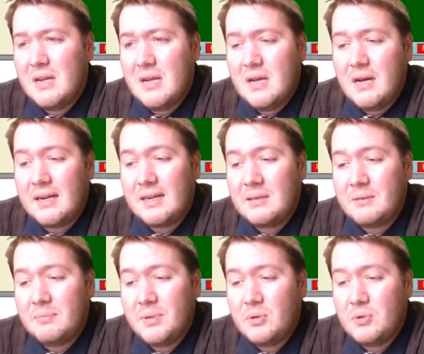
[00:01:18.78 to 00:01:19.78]
I can
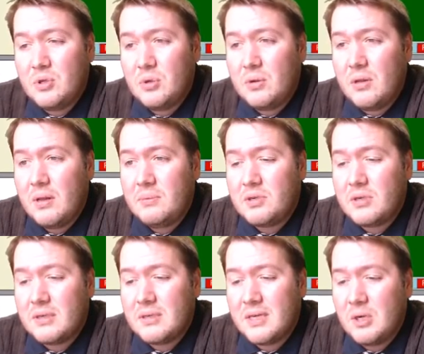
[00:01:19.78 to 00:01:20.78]
build two club
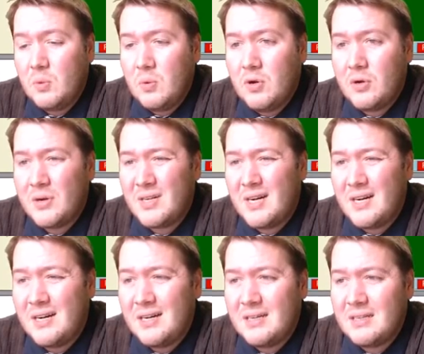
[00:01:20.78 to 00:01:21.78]
tricks. I could work on
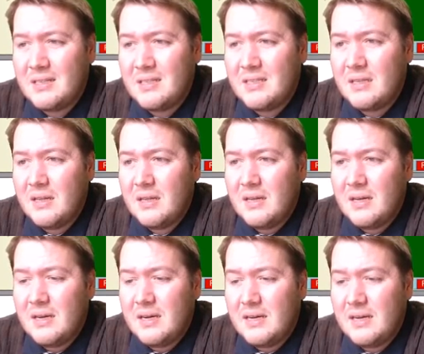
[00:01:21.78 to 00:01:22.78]
hearts.
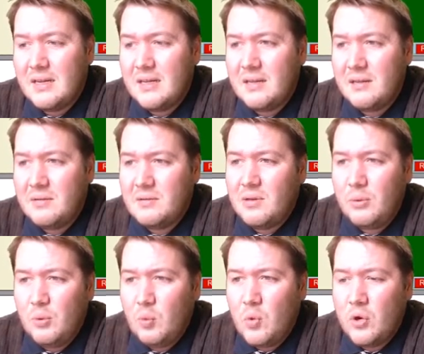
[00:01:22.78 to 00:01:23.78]
Uh,
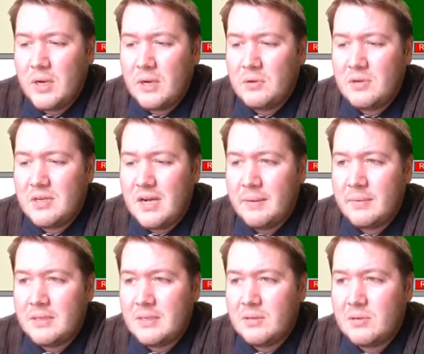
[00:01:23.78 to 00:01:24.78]
working on
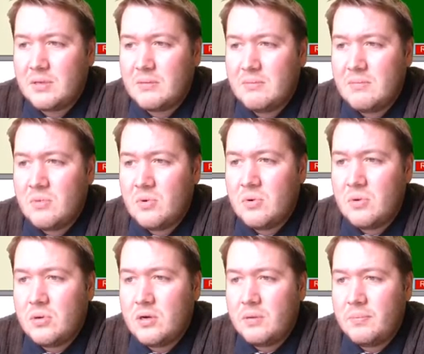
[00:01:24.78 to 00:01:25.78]
diamonds looks
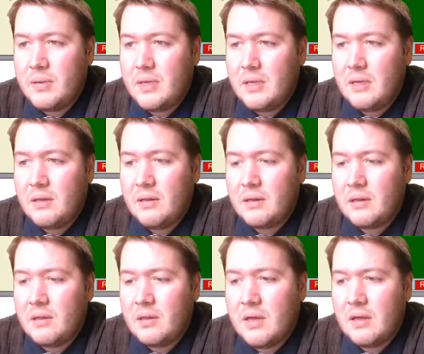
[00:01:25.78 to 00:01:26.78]
more appealing
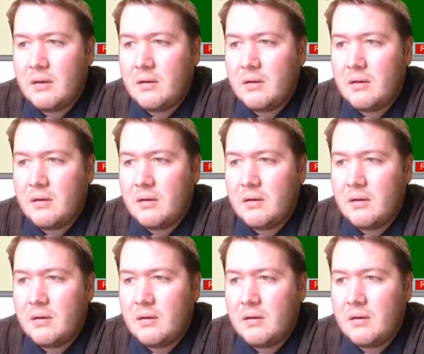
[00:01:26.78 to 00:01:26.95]
than that.